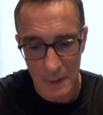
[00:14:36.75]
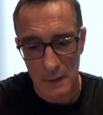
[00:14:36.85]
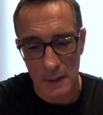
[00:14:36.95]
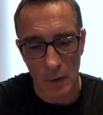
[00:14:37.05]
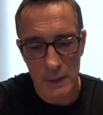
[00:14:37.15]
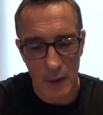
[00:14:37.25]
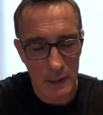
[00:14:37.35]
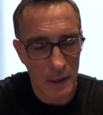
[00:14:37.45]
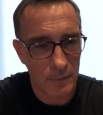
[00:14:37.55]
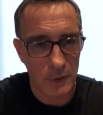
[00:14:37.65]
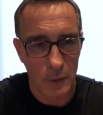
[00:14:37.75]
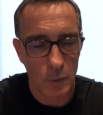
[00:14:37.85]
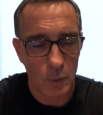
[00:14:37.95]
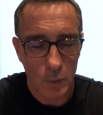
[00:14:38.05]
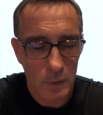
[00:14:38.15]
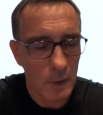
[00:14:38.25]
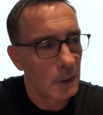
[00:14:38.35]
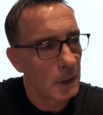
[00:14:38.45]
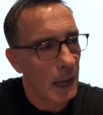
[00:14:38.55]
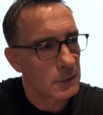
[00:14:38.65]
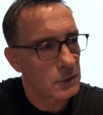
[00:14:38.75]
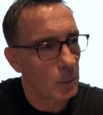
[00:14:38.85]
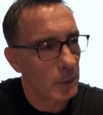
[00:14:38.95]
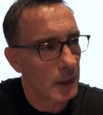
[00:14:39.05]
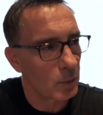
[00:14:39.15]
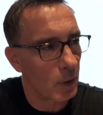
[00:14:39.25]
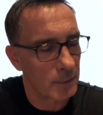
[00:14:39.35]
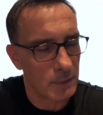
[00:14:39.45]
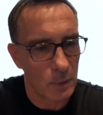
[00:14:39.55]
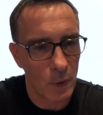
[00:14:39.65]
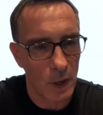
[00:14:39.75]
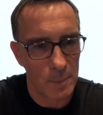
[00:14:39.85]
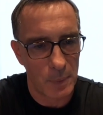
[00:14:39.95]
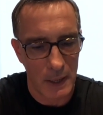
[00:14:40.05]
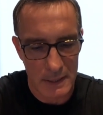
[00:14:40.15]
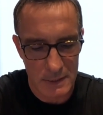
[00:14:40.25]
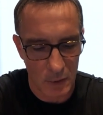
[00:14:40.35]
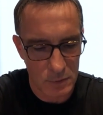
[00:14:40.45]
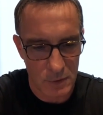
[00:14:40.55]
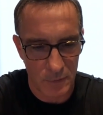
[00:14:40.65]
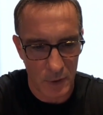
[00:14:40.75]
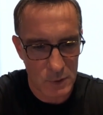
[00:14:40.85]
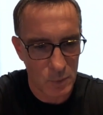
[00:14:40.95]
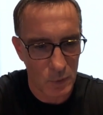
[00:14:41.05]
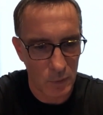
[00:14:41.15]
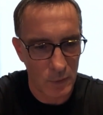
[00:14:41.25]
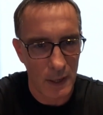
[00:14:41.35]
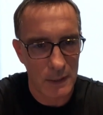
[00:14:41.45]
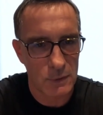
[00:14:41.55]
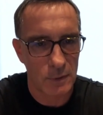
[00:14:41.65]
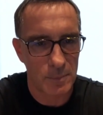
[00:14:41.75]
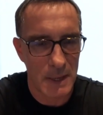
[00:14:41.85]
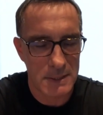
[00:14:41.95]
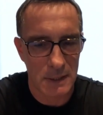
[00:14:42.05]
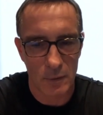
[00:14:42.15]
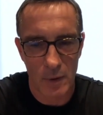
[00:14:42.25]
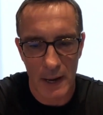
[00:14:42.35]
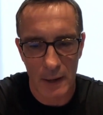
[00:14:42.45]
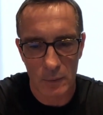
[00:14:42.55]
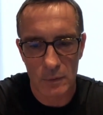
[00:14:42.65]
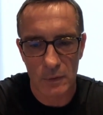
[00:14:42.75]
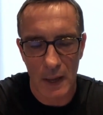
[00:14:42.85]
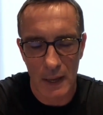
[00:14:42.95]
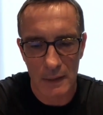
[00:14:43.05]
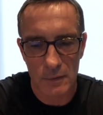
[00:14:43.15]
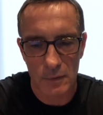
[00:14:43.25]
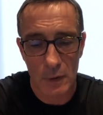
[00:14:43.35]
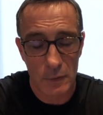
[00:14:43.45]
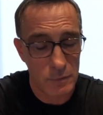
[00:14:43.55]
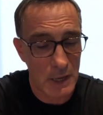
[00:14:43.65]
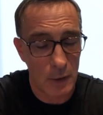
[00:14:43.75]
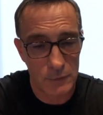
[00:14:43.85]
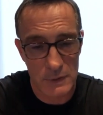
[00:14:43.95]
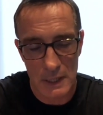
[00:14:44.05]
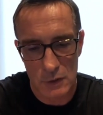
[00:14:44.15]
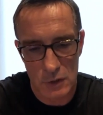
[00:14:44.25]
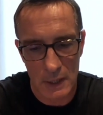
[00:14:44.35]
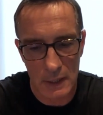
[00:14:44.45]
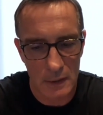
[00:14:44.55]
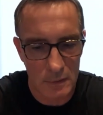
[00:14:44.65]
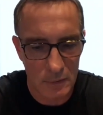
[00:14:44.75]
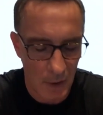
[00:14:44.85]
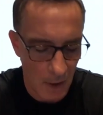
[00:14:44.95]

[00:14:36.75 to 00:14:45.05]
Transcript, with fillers: you know, I, I loved it all. And so when they arrived at the workplace, I was the first one on there, sort of messing around and self-teaching and